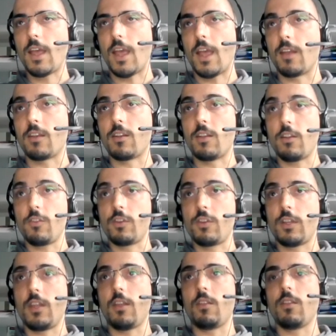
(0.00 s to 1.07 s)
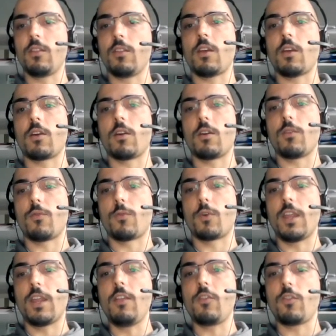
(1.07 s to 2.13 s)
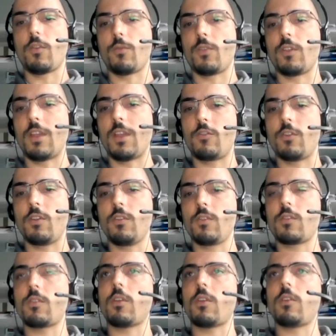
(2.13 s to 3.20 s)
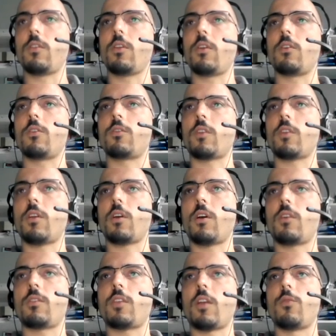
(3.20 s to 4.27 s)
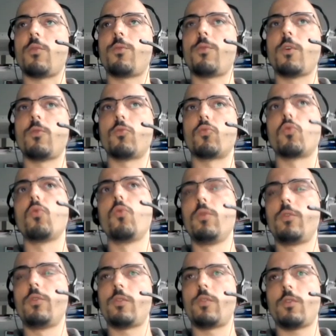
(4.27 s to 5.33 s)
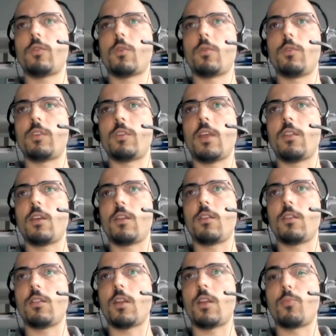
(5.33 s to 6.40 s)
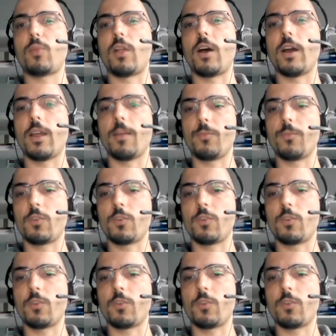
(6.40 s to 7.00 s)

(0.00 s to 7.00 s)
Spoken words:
And additionally, there for each of the digits, there's a set of rules, so to say, that apply.